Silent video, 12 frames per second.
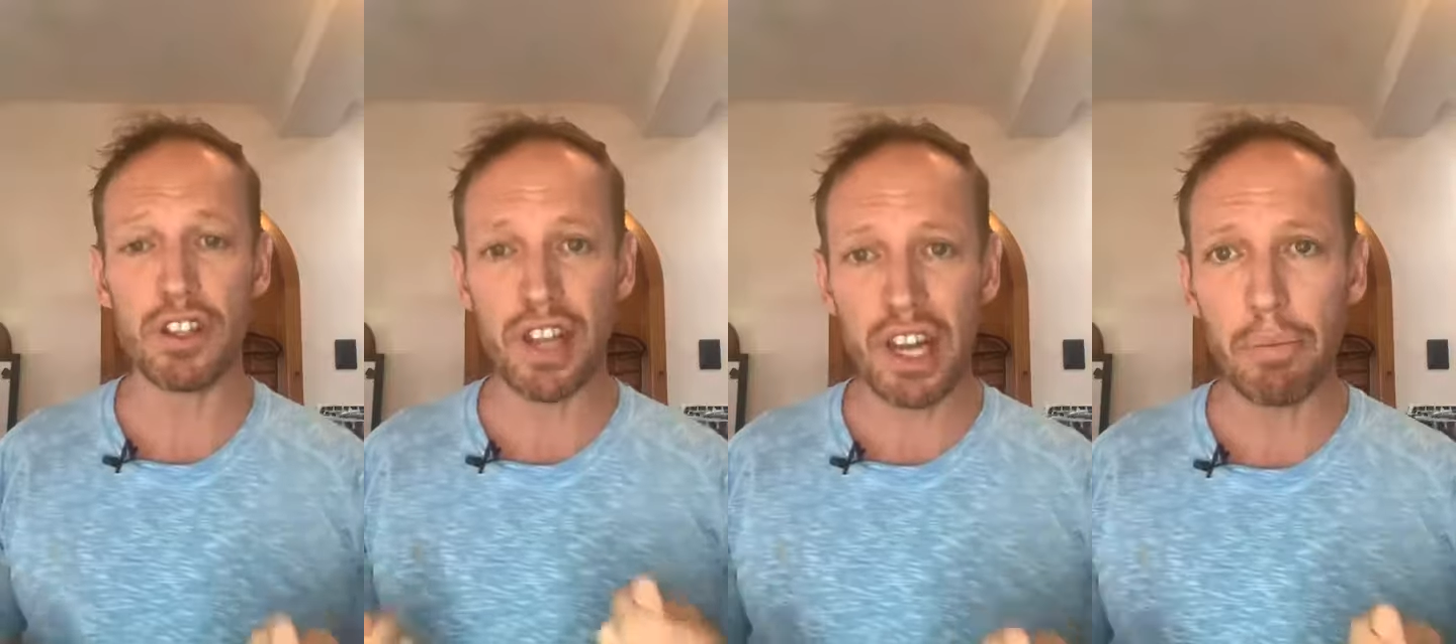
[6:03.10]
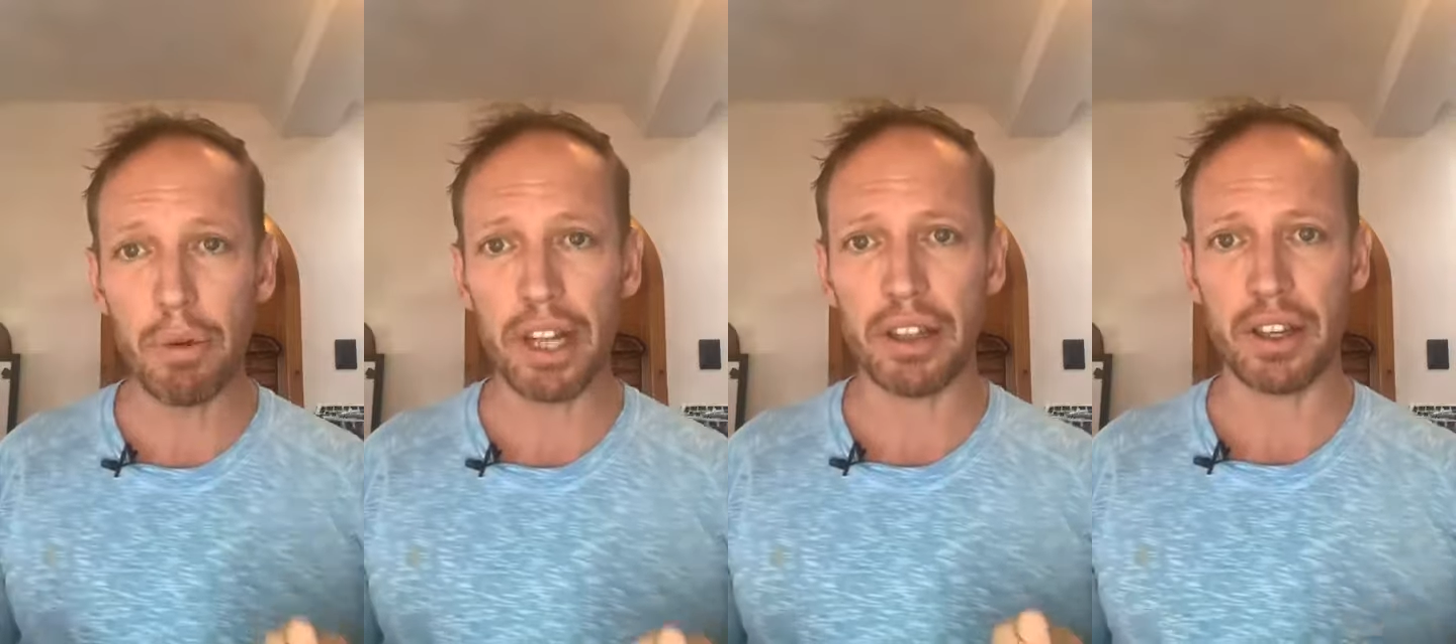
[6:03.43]

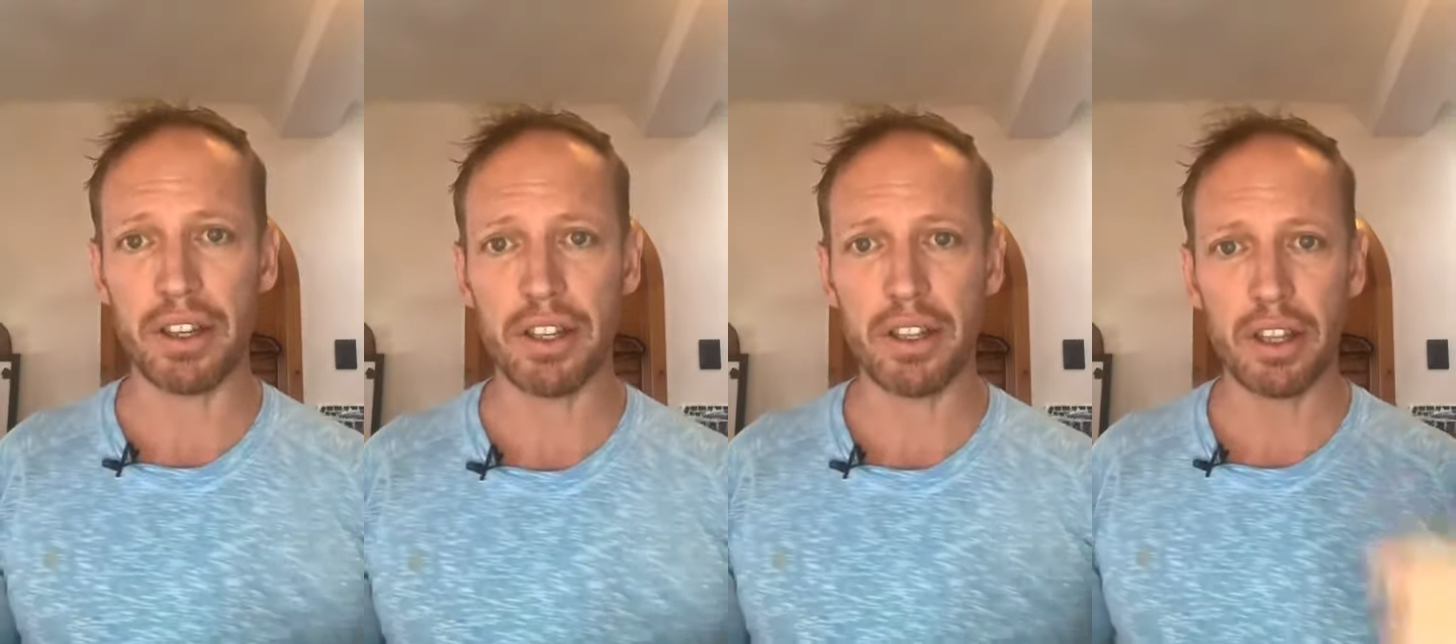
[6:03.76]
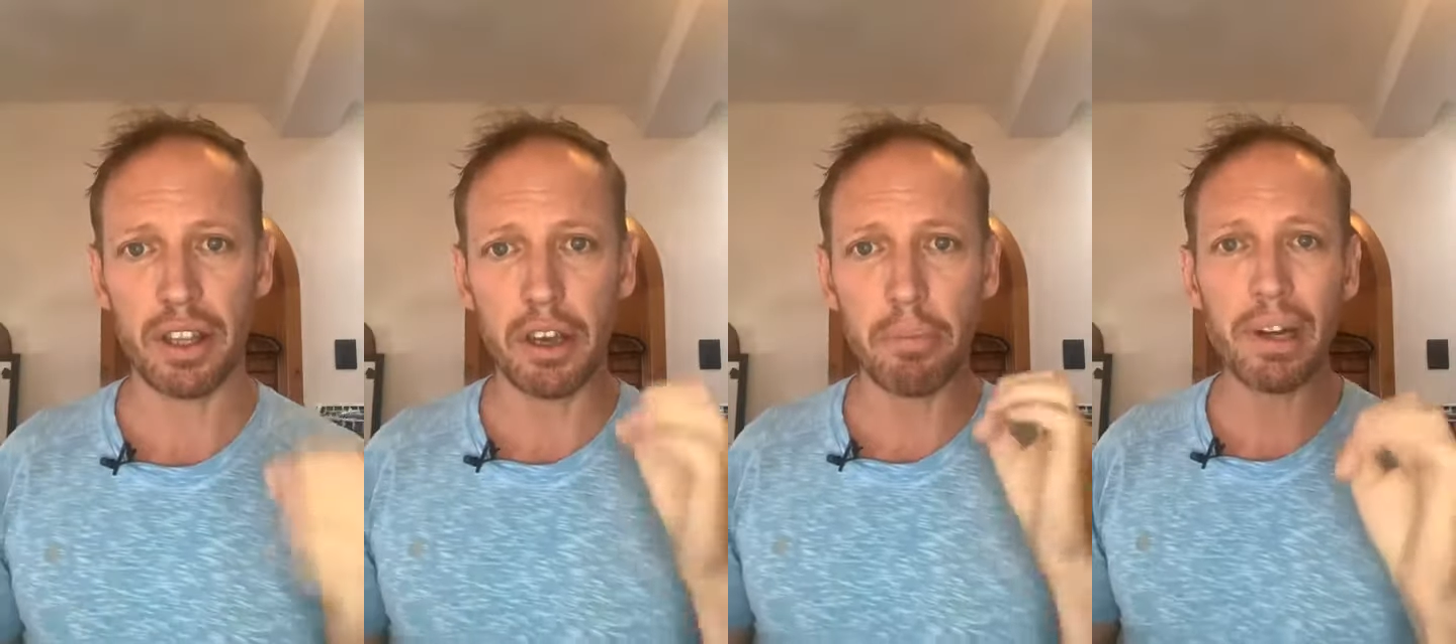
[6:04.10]
celebrate this,
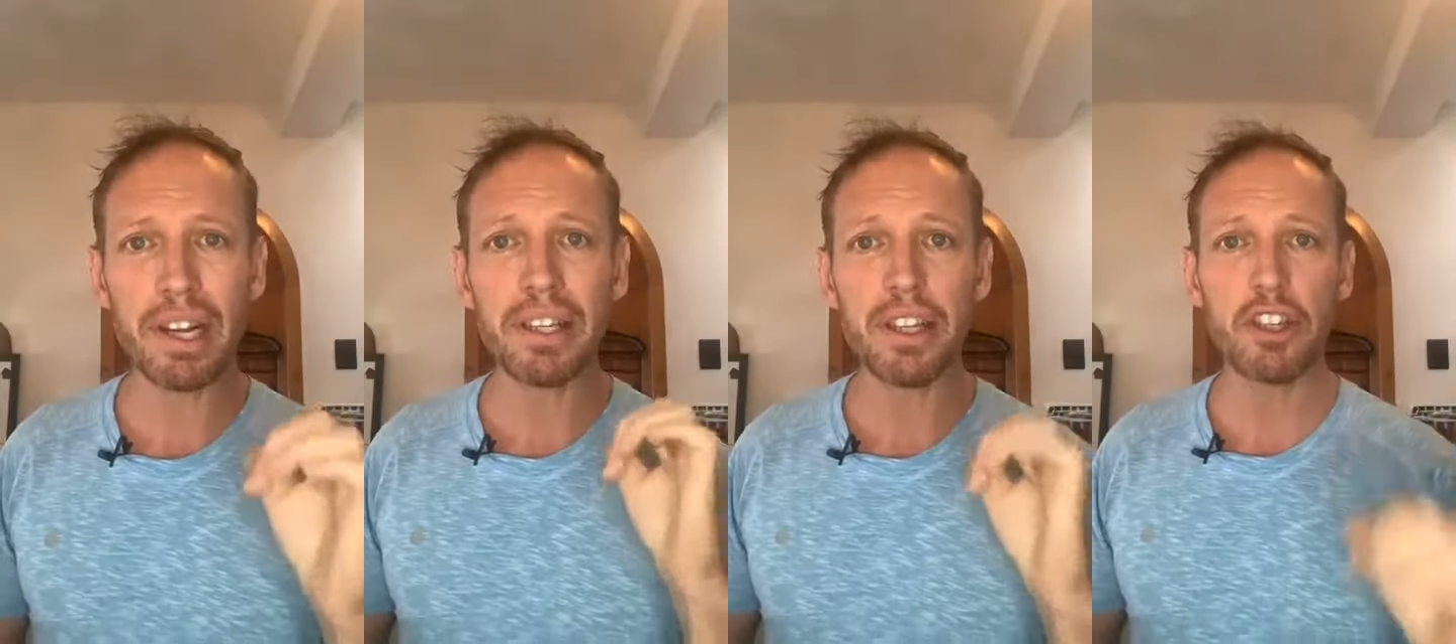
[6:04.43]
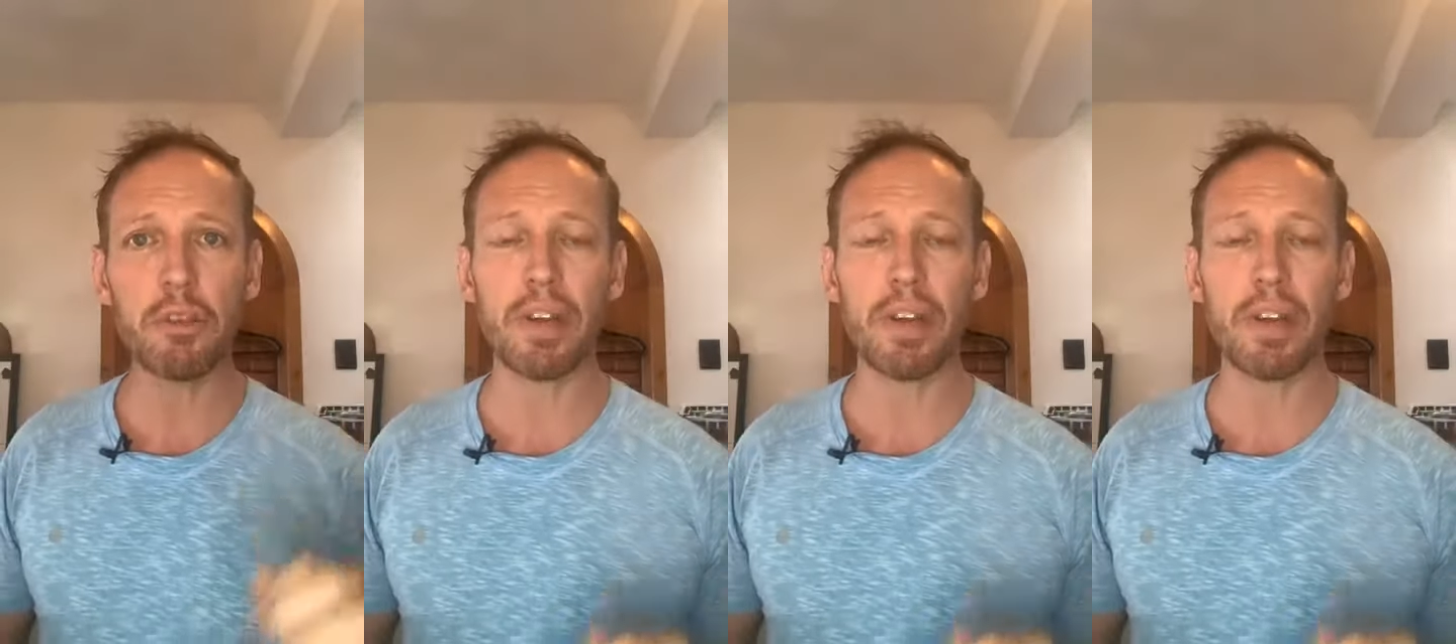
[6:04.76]
the ability to